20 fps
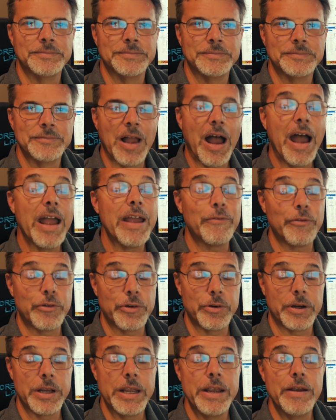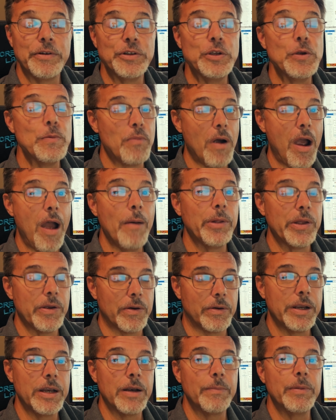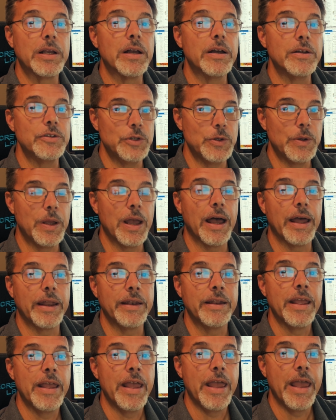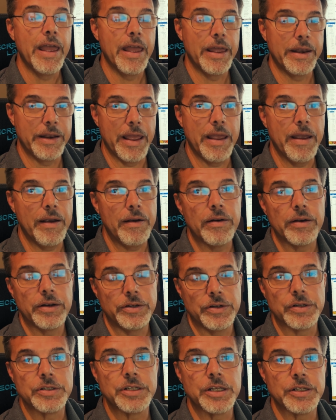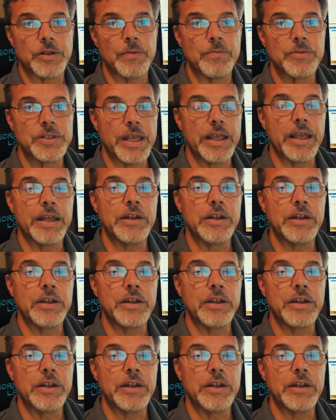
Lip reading: Hi, if you're here, you probably are here because you got an error in your system saying